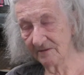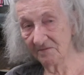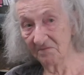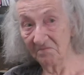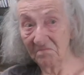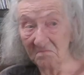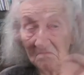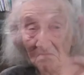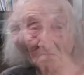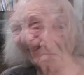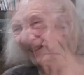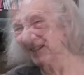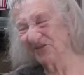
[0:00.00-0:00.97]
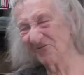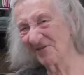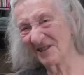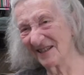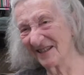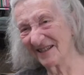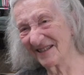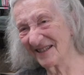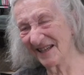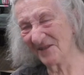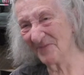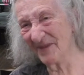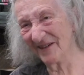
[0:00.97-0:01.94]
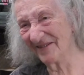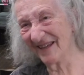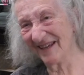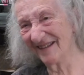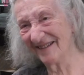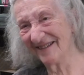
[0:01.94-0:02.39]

I don't have anything interesting to say about that.